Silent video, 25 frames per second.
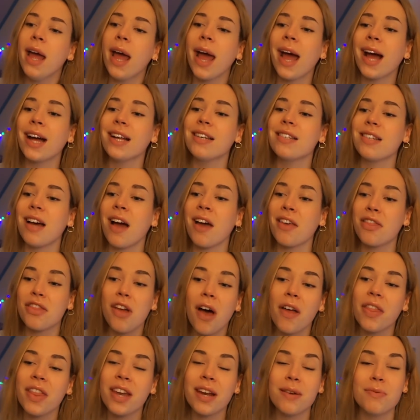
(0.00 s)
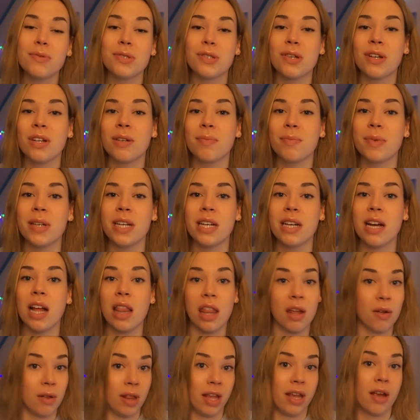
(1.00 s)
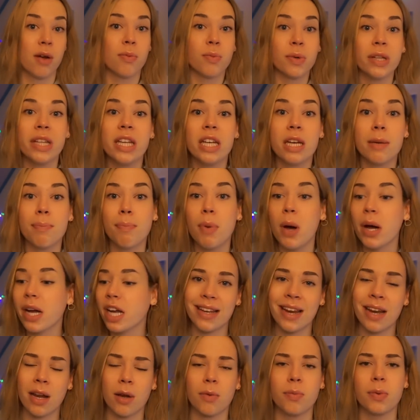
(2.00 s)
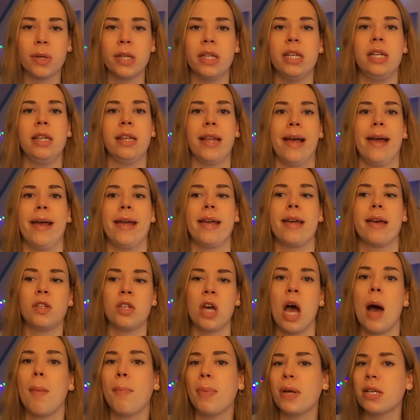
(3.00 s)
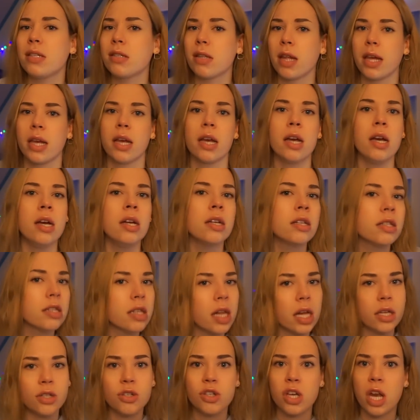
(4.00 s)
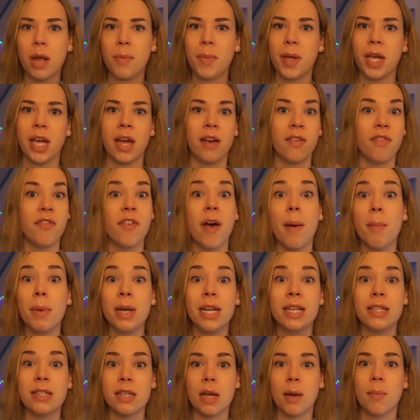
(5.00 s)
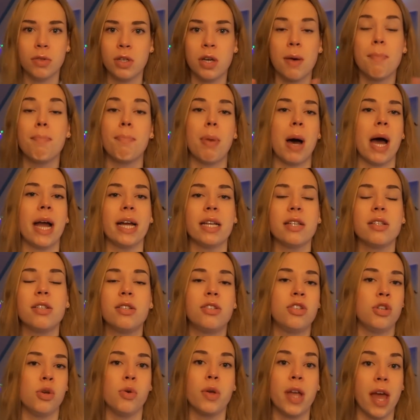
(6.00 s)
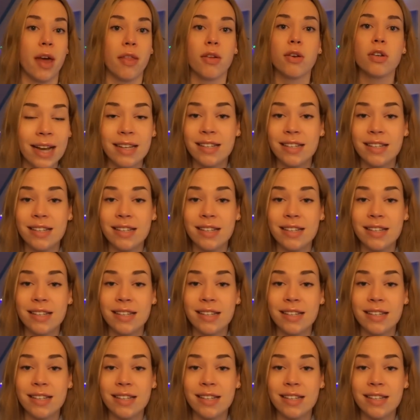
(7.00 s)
and I thought that it was gonna be like a really good book, and I really like topics like slut-shaming and feminism combined together.